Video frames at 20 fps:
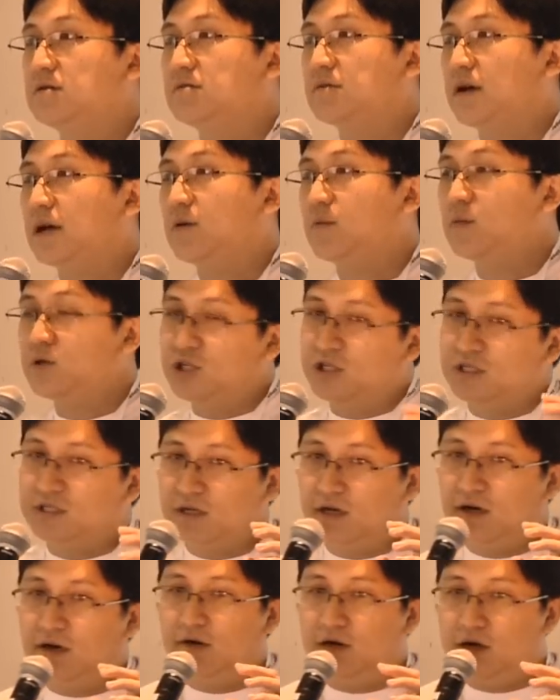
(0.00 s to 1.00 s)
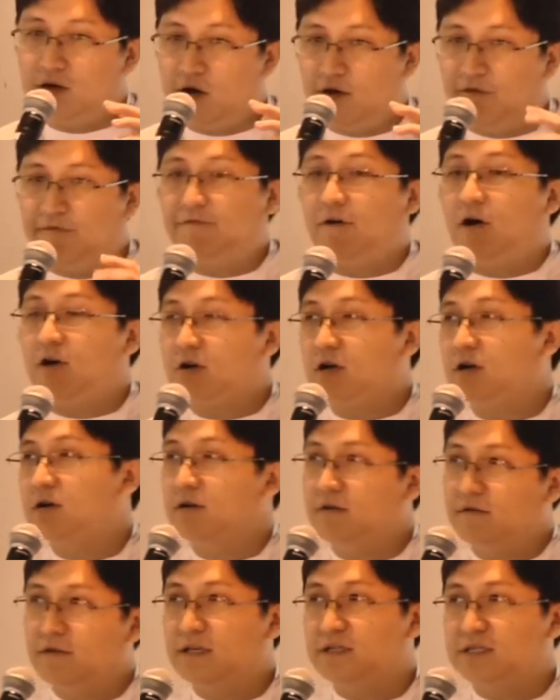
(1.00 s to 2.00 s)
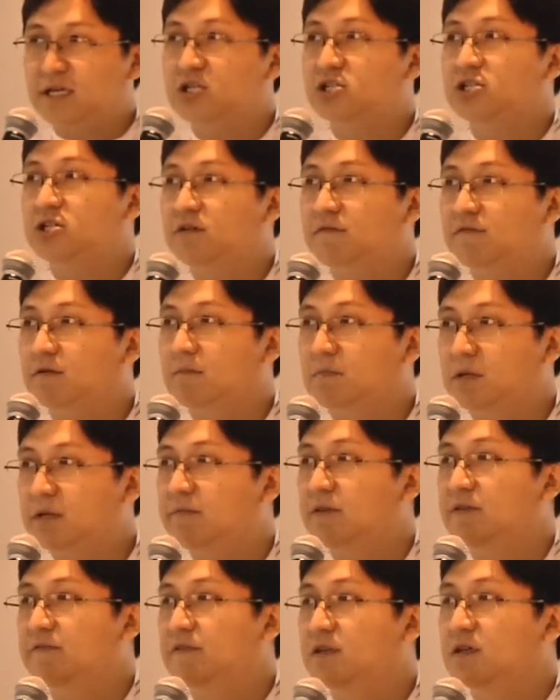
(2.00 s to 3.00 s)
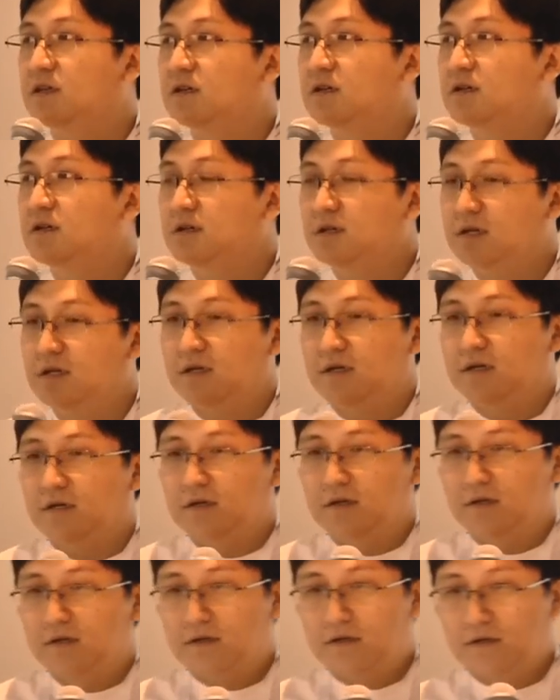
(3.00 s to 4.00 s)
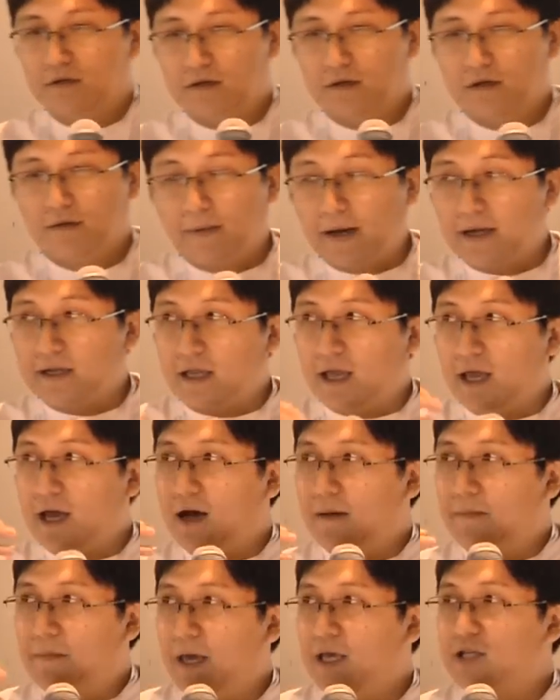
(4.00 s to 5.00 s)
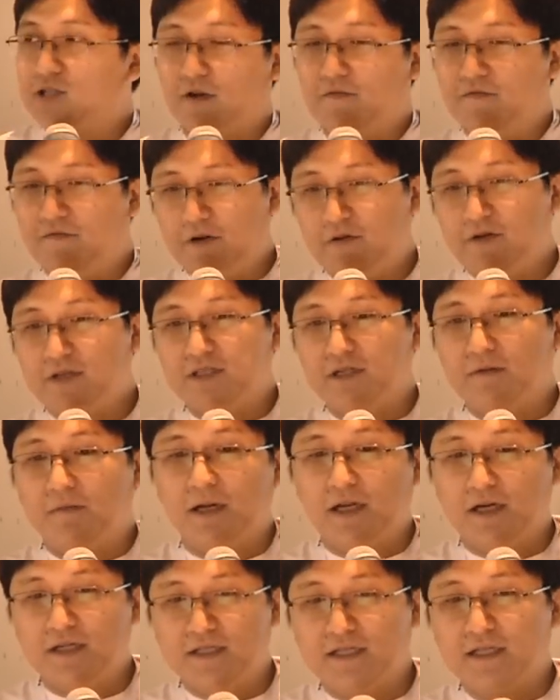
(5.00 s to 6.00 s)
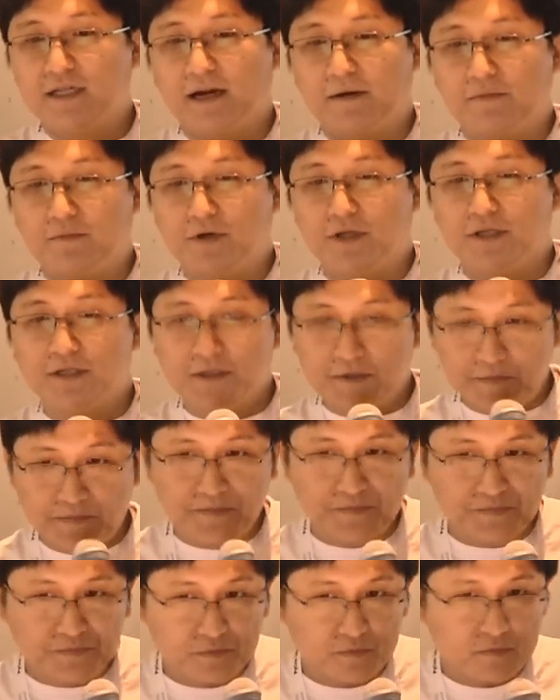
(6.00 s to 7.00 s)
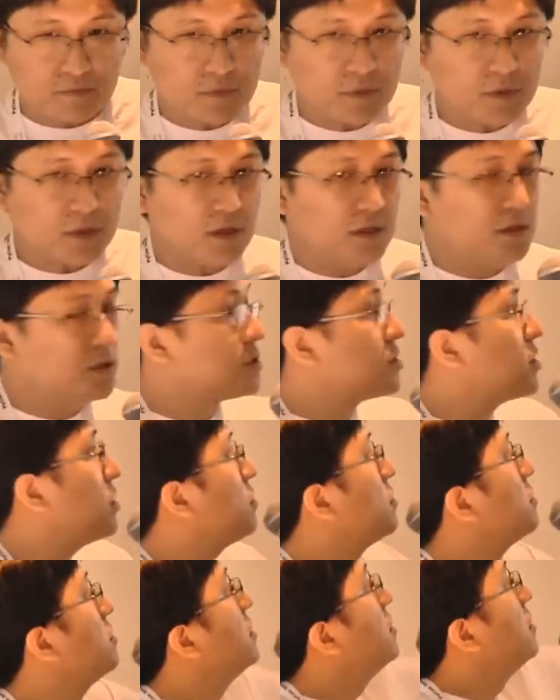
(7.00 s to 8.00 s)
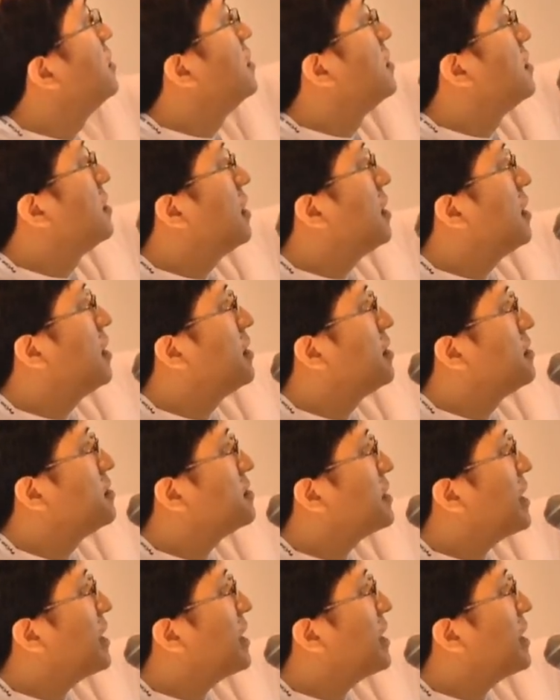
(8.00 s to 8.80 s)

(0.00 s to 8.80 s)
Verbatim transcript: right, which is a, a fork, essentially, from libev. But they are based on very similar C libraries. So uh,